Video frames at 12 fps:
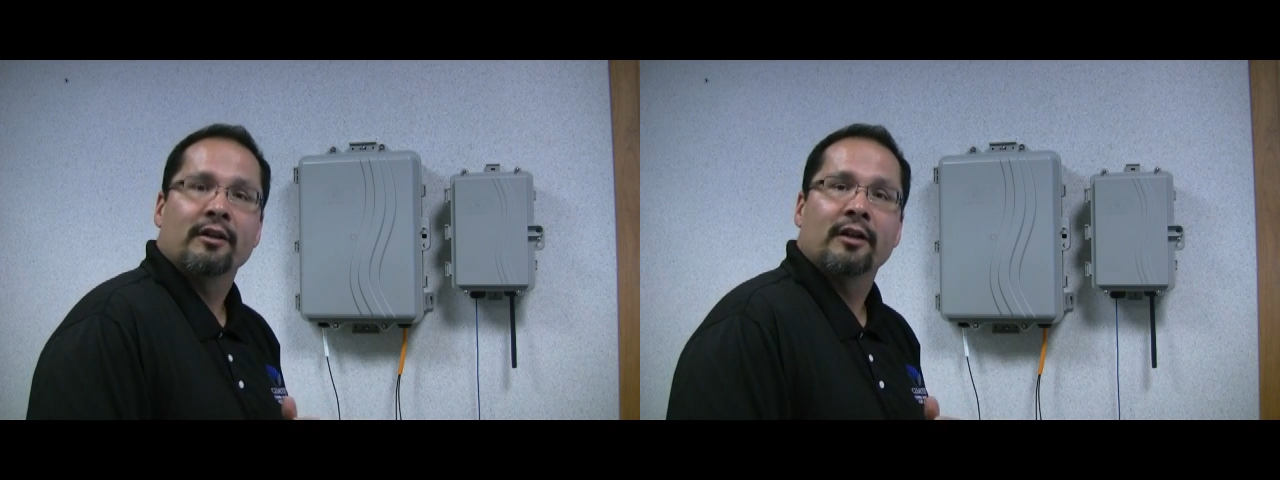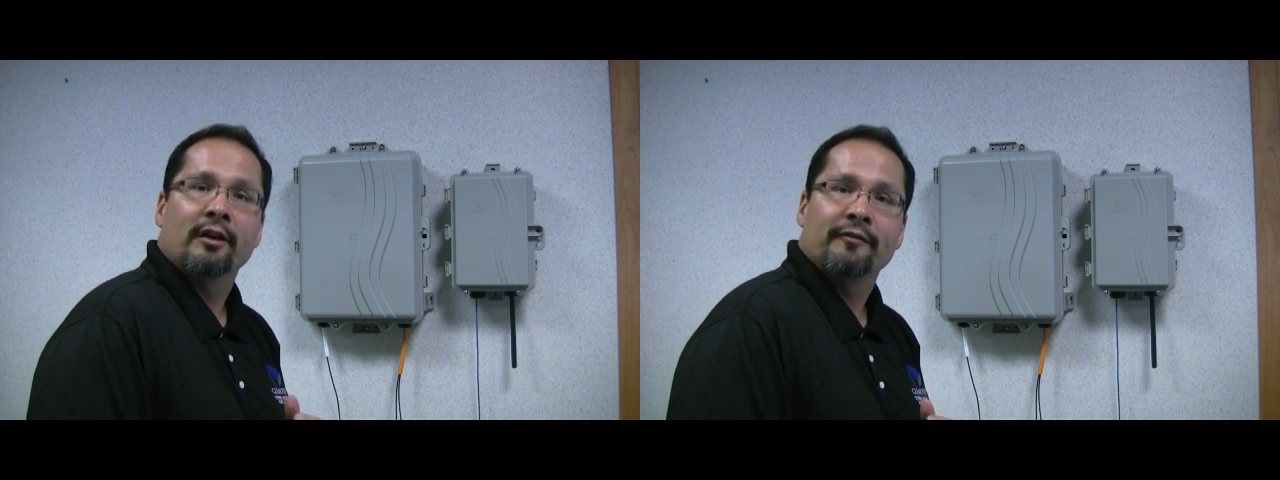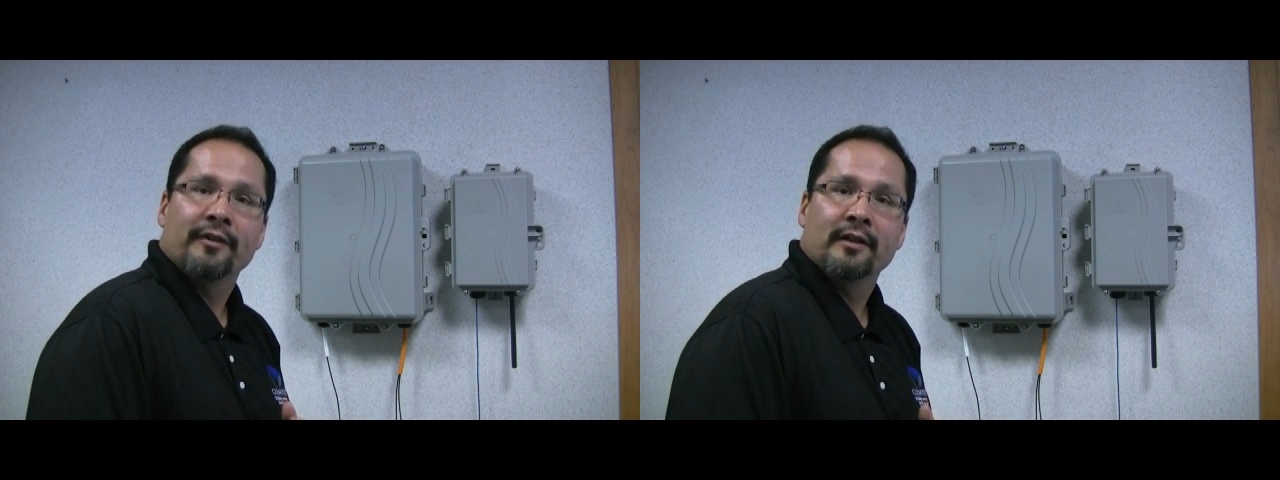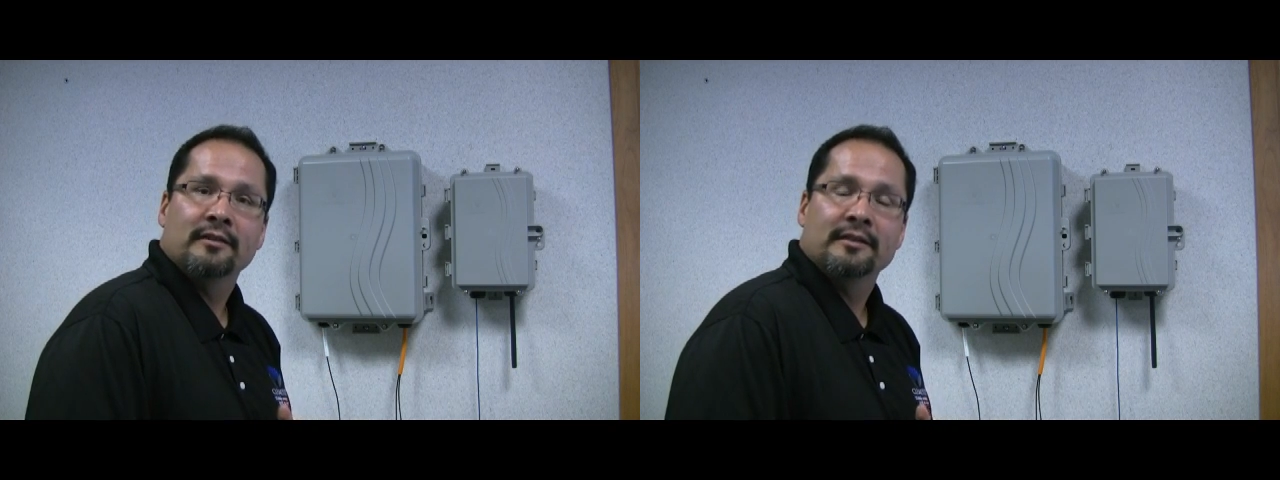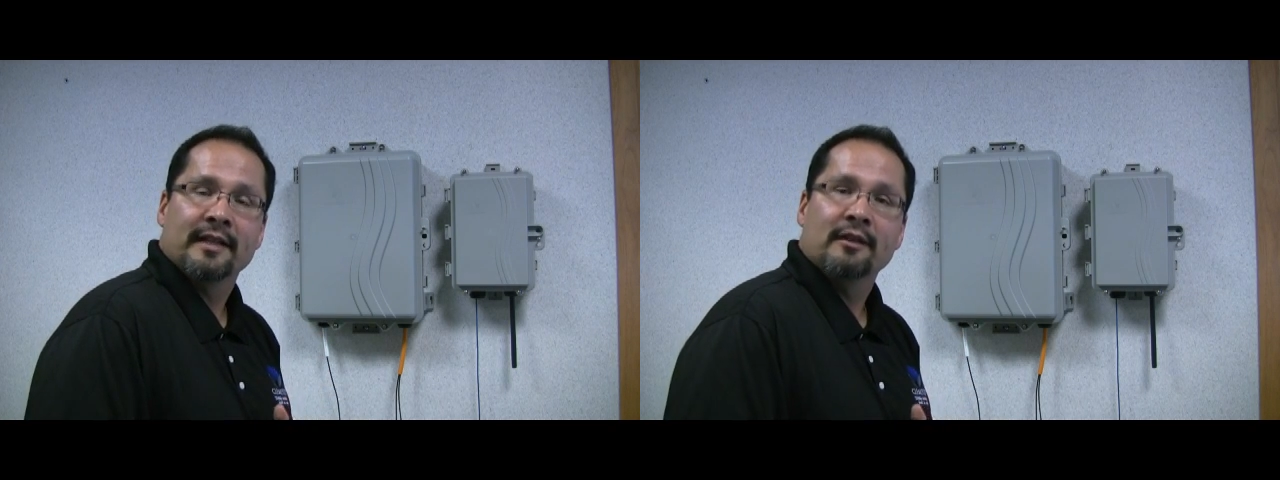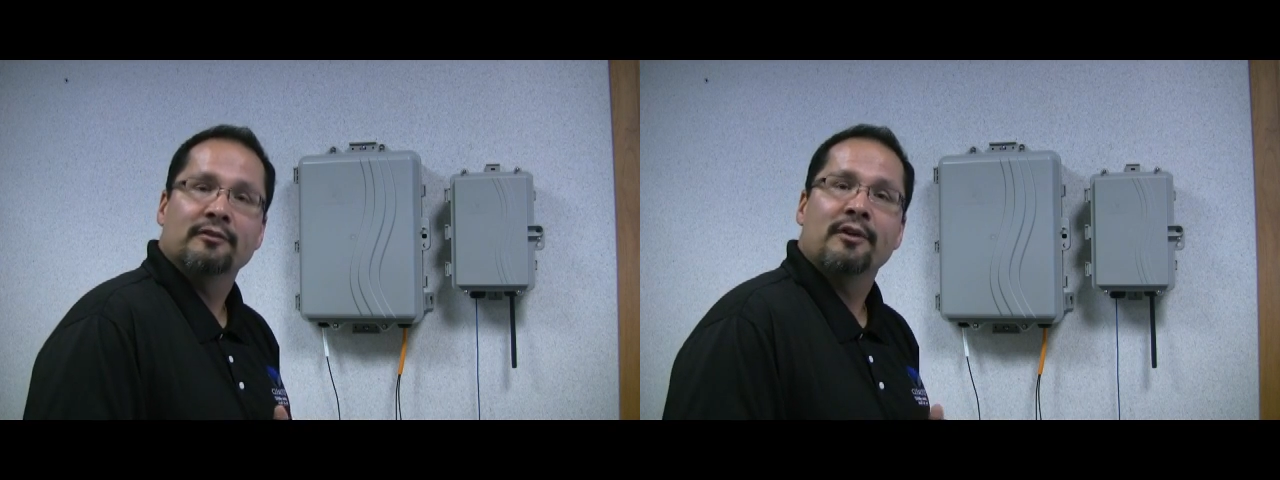Clearfield
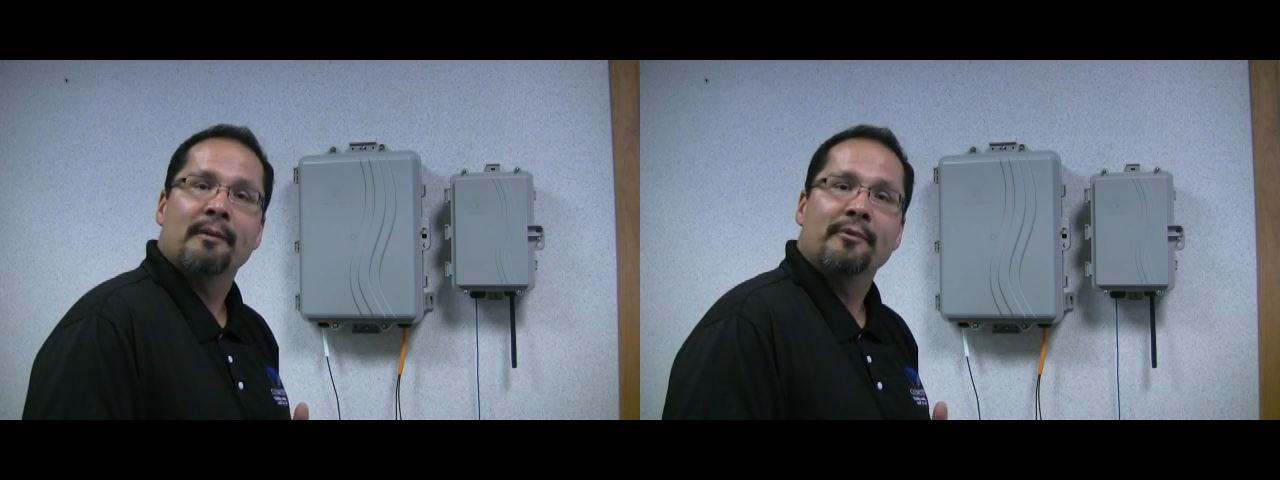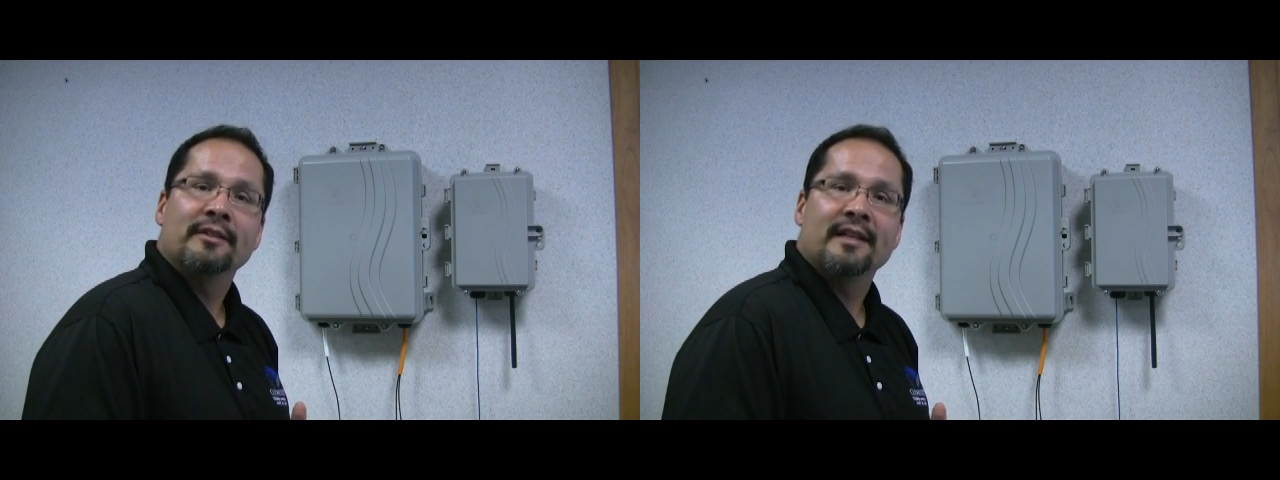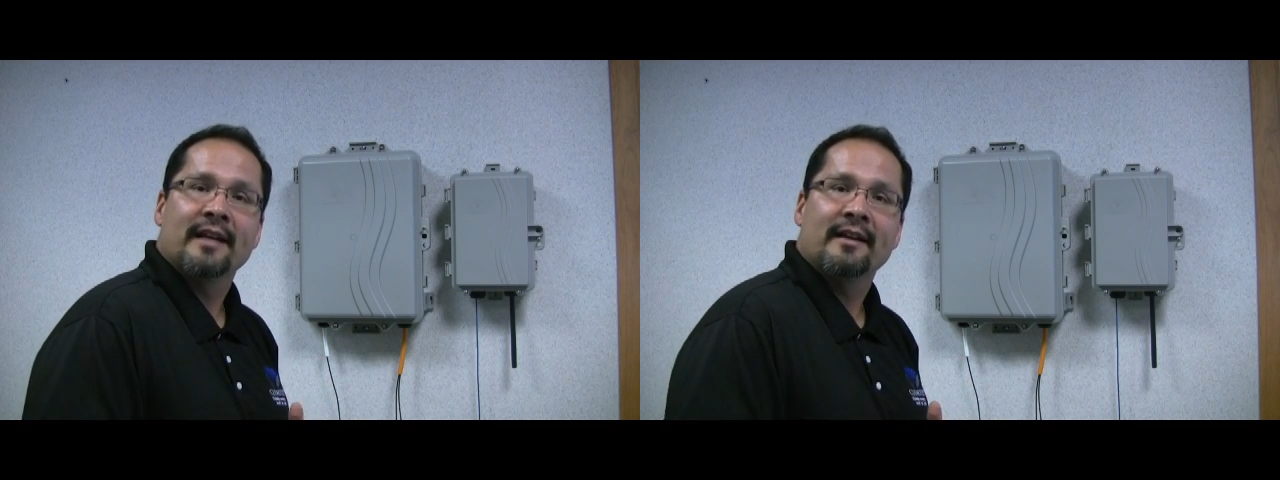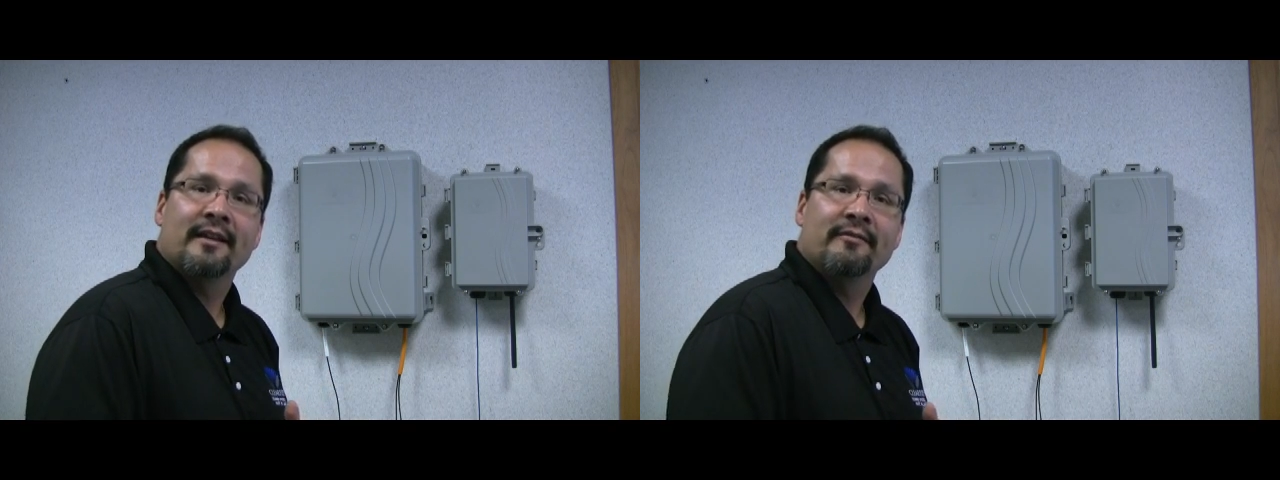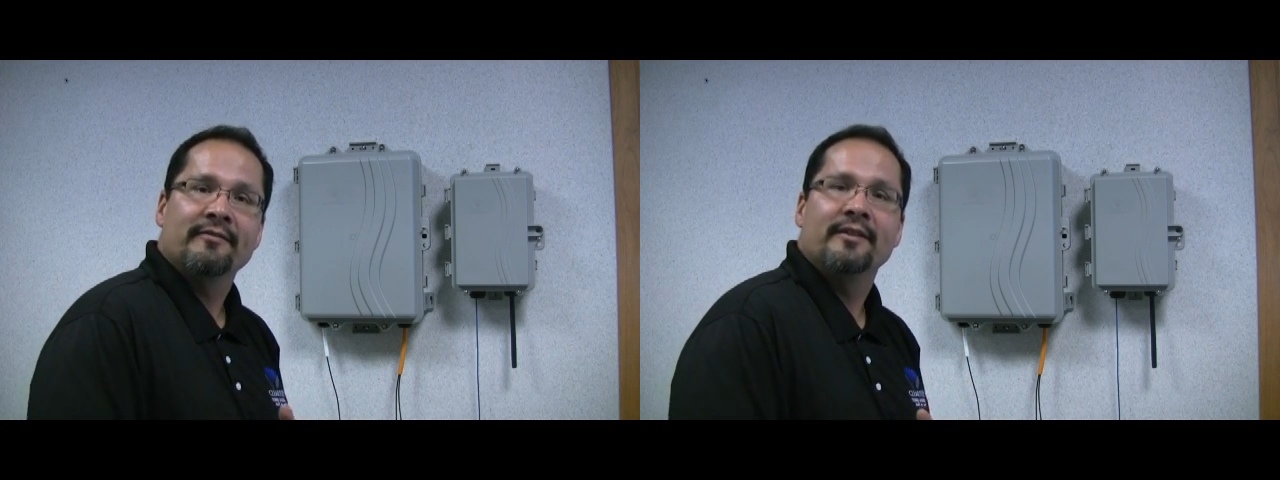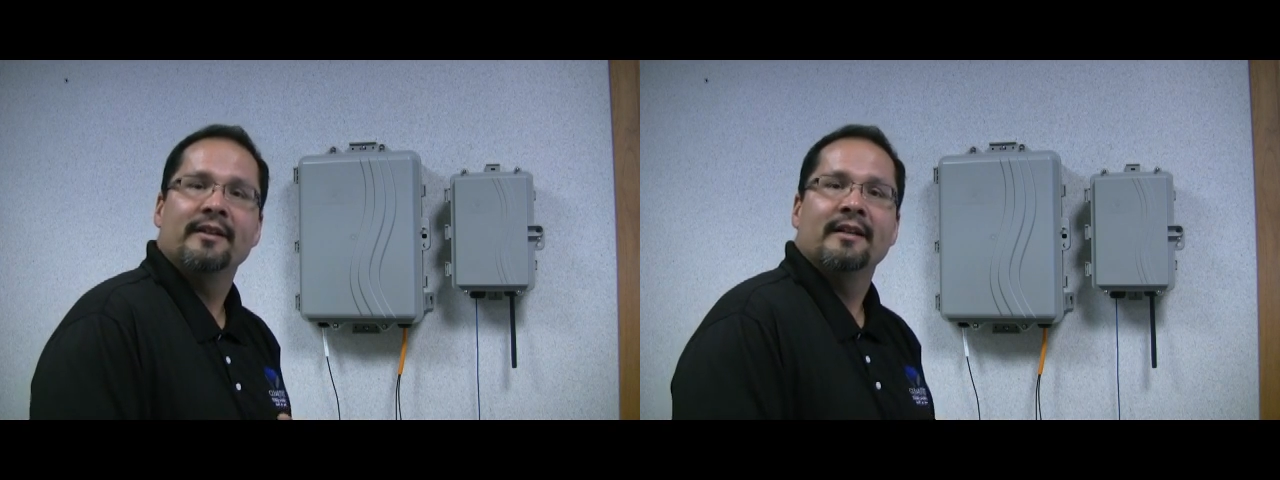sales
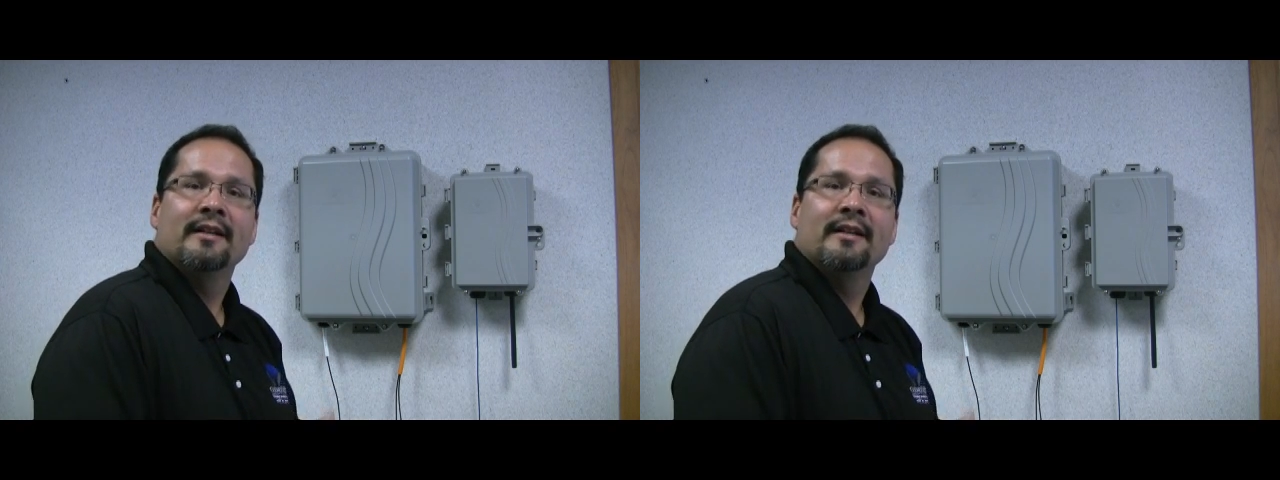representative,